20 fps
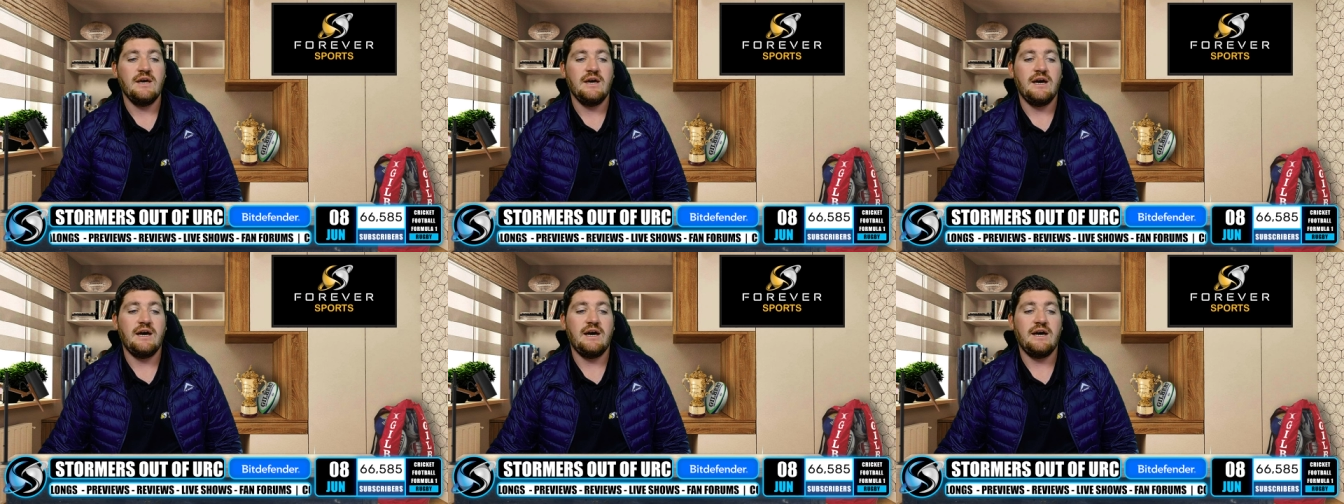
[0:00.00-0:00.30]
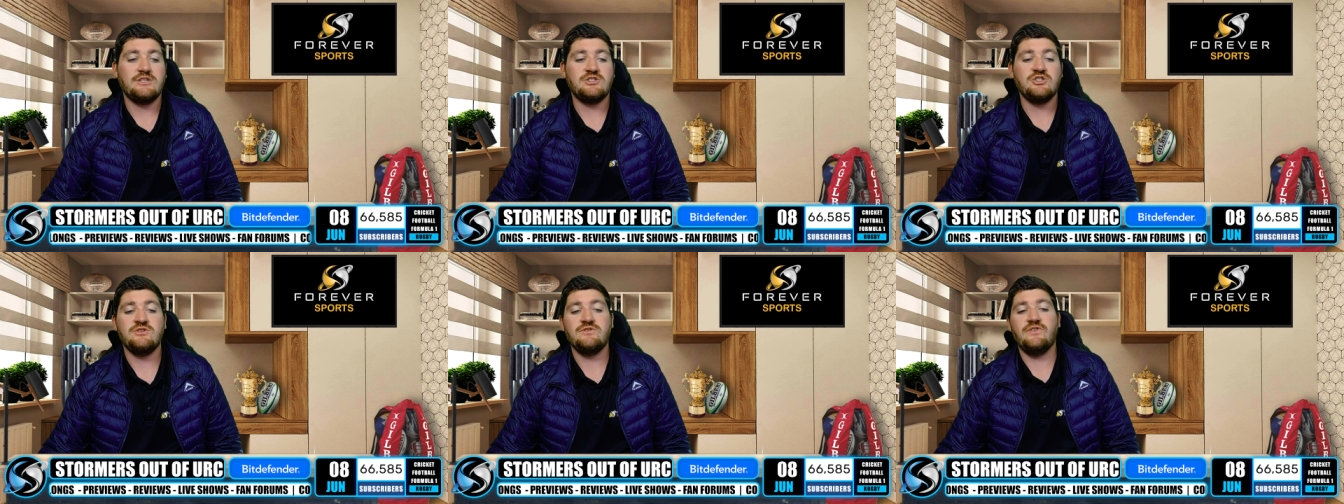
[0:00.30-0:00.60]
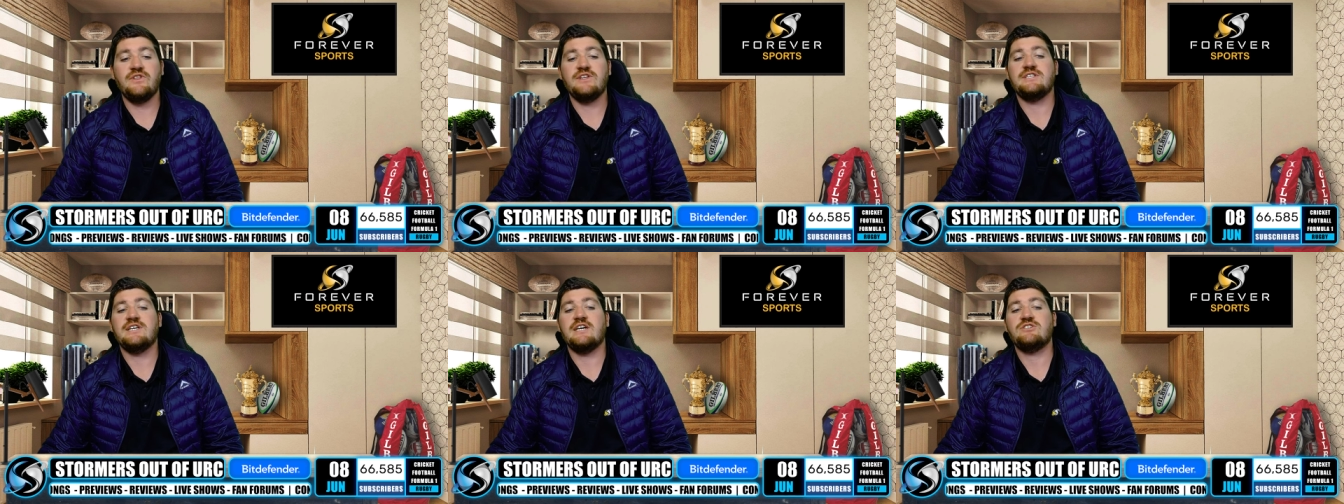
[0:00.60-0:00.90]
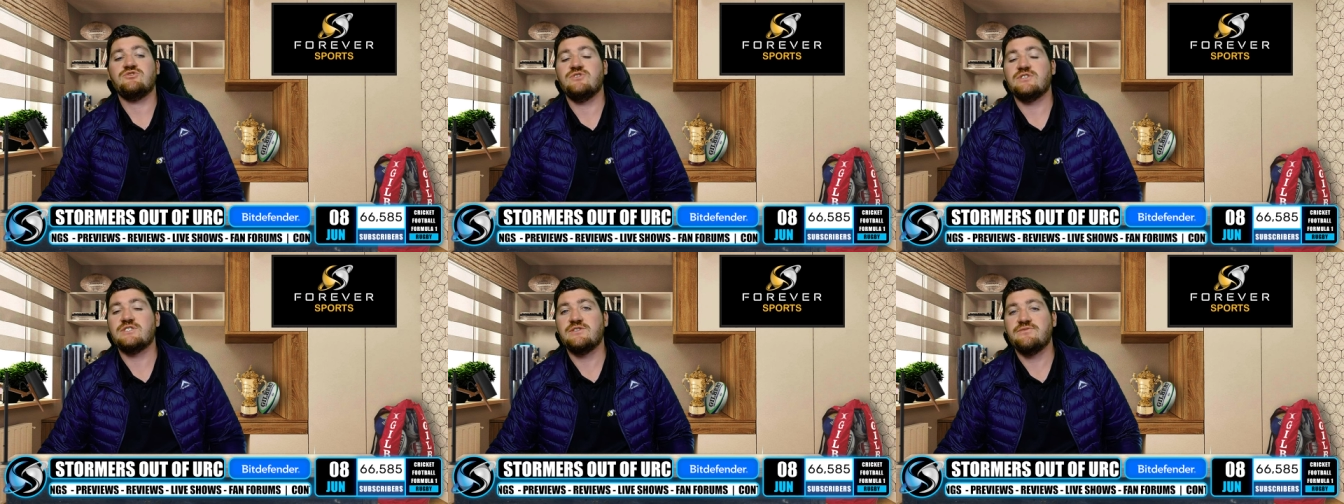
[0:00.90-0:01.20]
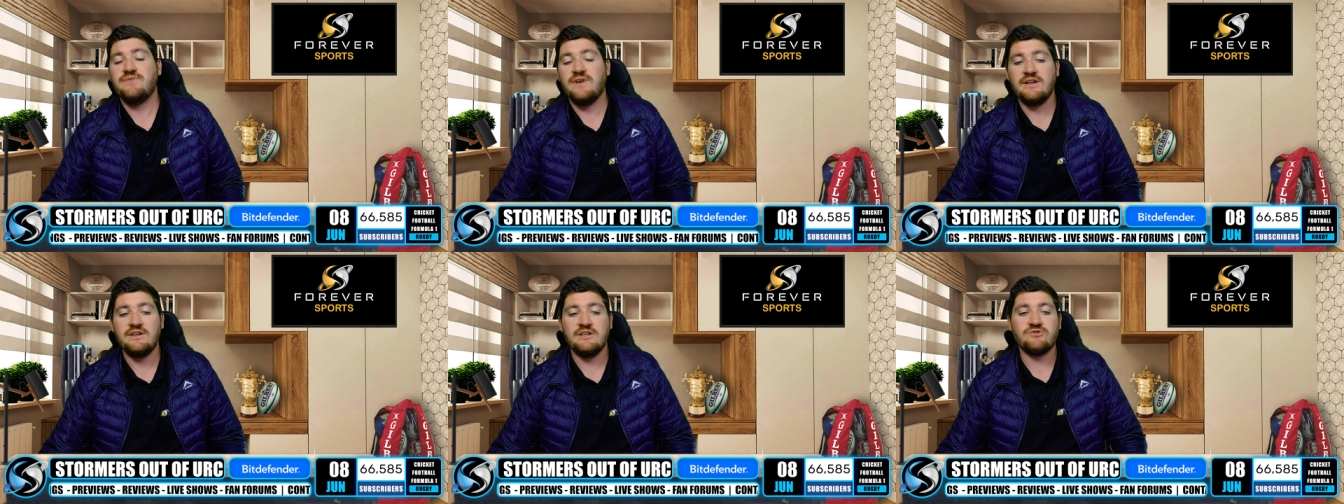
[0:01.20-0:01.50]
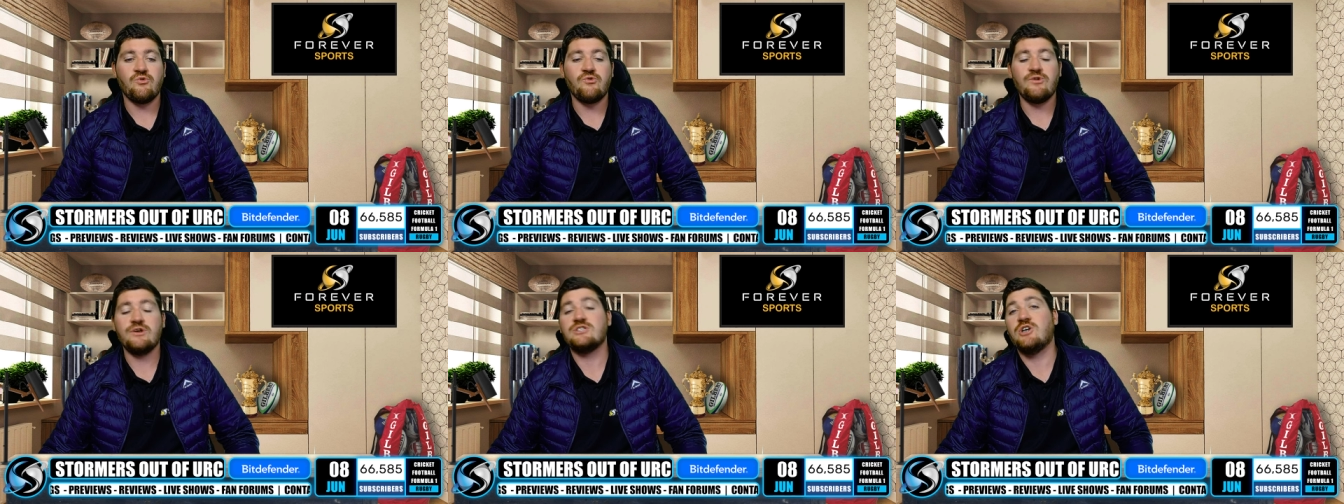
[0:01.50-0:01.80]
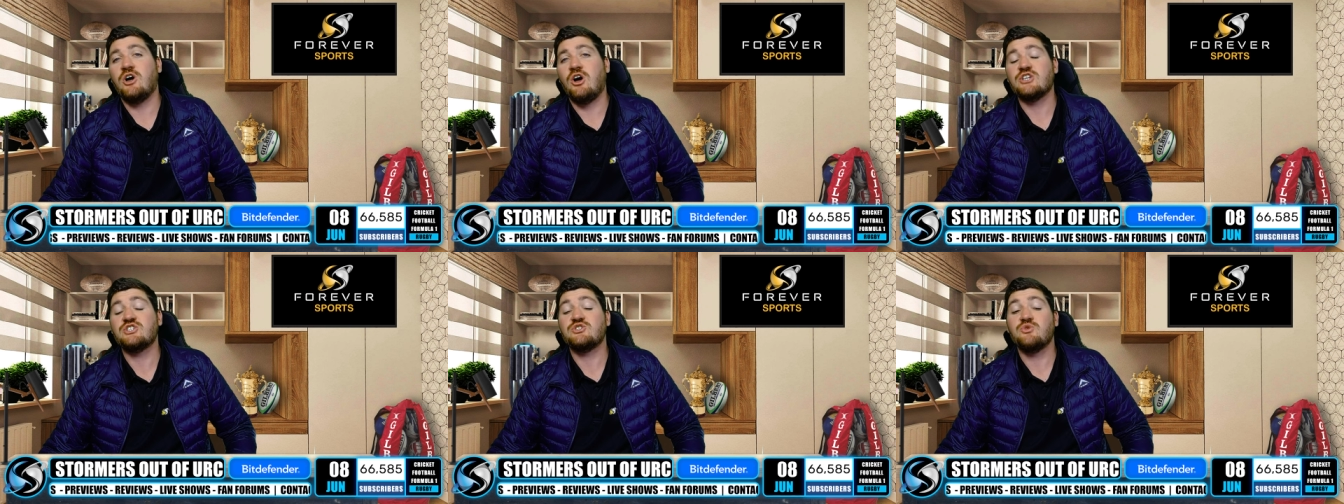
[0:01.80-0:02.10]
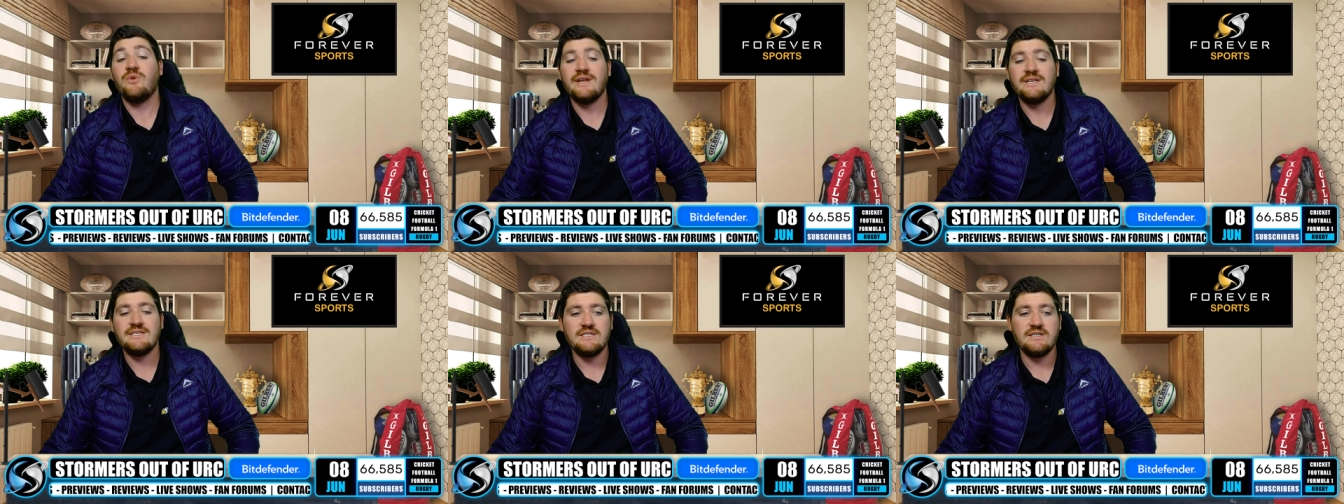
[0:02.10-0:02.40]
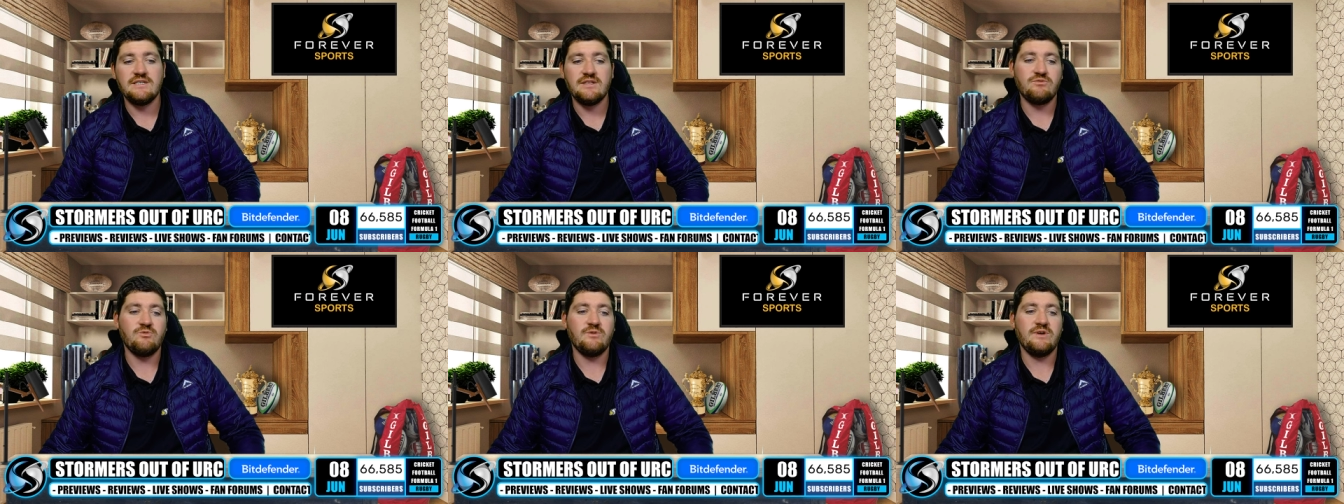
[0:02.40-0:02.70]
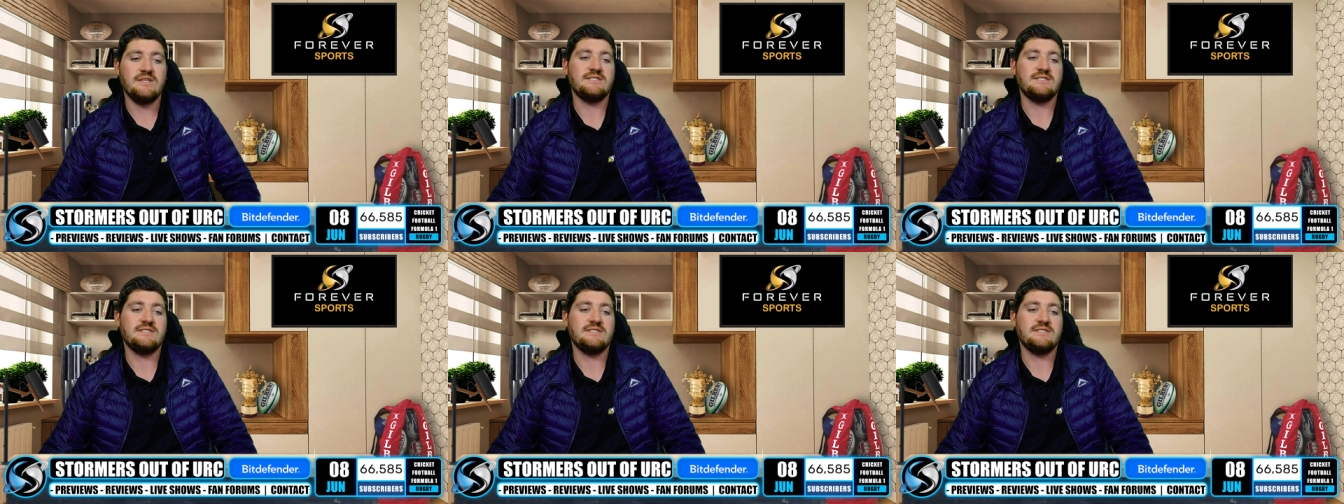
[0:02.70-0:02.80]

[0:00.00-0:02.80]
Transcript: Uh, in terms of the industrious defenders, Rory Darge, twenty-three,